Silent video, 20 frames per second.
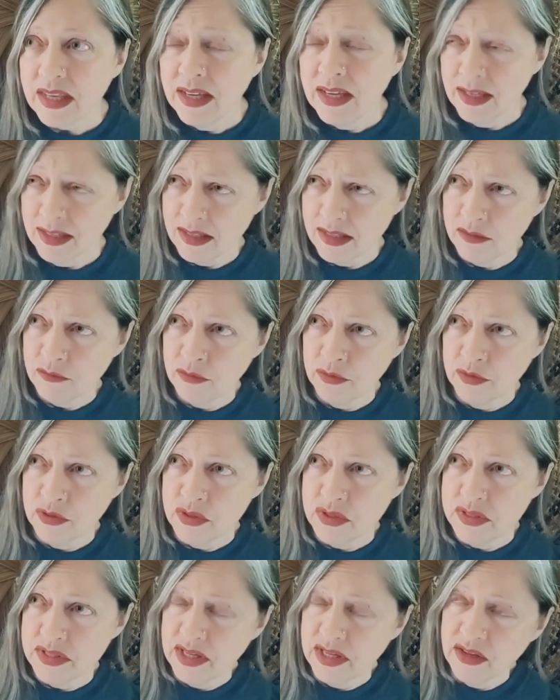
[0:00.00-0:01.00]
And then for
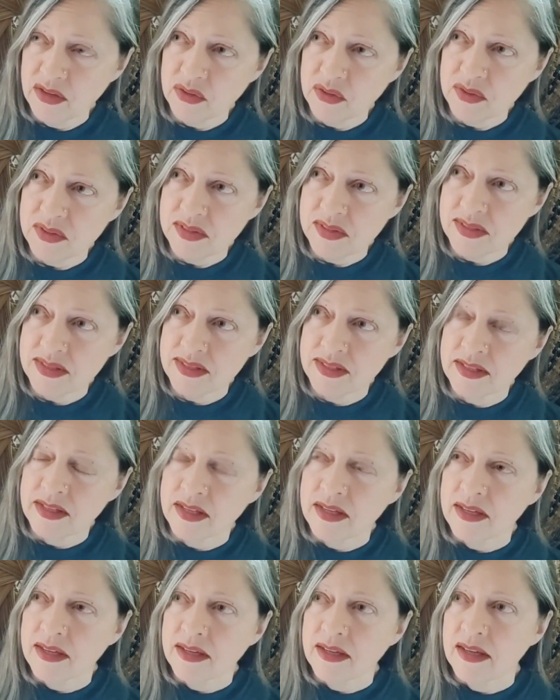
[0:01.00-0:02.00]
stones,
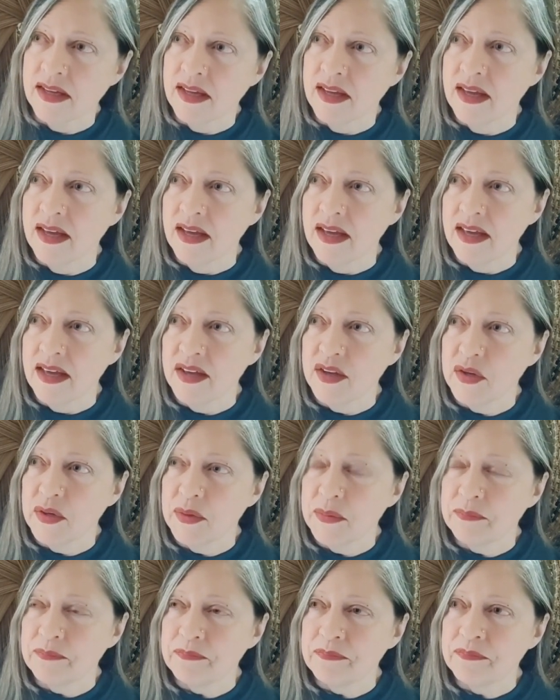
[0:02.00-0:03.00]

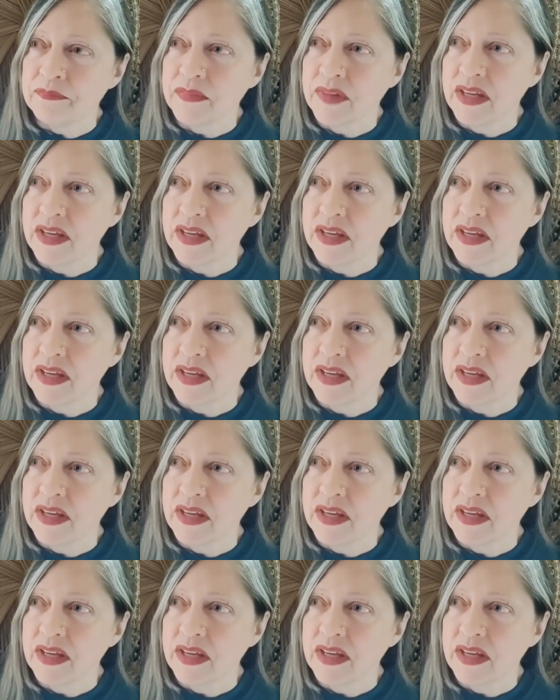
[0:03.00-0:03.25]
kind